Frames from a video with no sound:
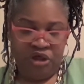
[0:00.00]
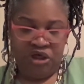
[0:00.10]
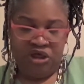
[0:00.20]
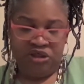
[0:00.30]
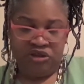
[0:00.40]

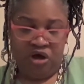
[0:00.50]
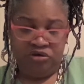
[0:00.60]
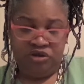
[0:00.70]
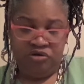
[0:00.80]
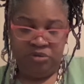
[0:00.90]
He is
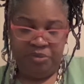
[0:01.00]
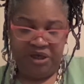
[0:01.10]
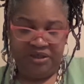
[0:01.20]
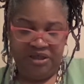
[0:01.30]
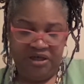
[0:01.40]
also
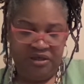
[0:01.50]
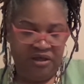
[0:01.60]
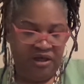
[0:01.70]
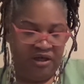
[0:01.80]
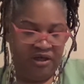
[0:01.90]
depicted
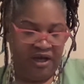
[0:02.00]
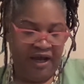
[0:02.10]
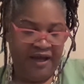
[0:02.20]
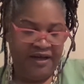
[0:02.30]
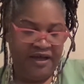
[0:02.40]
in
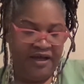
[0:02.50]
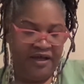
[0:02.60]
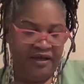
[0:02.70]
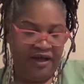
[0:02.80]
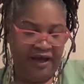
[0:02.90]

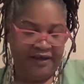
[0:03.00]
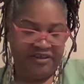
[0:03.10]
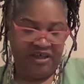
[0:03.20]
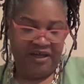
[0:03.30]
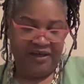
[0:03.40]
Haiti as St.